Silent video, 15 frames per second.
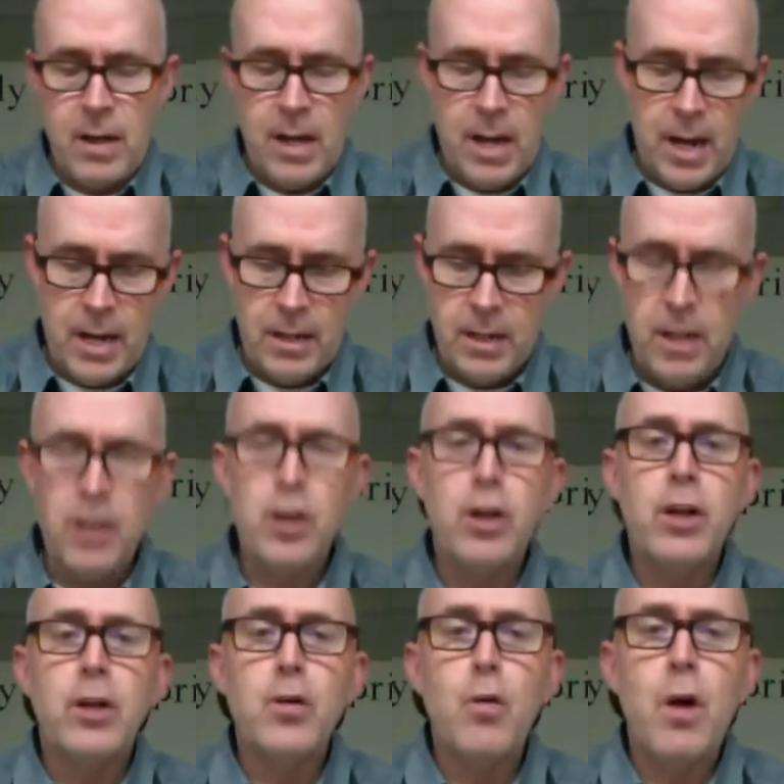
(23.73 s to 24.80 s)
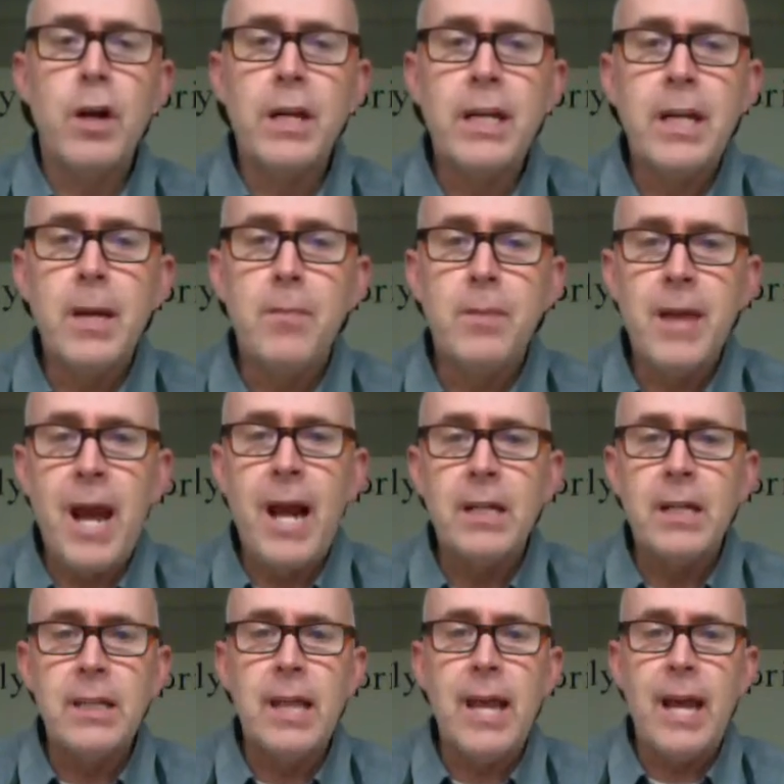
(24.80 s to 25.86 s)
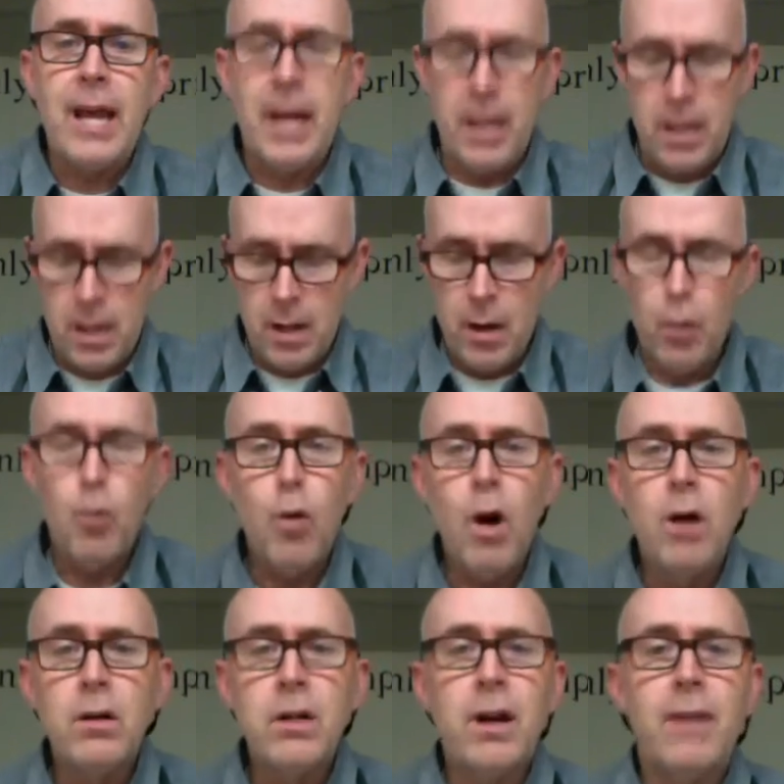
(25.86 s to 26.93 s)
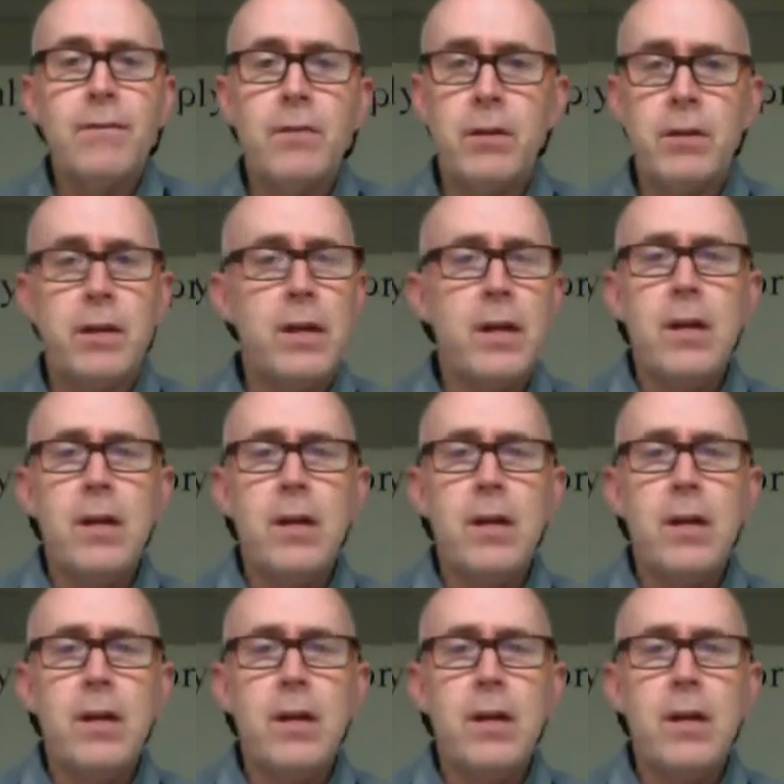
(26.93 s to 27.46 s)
And you're going to want to keep that clay well covered.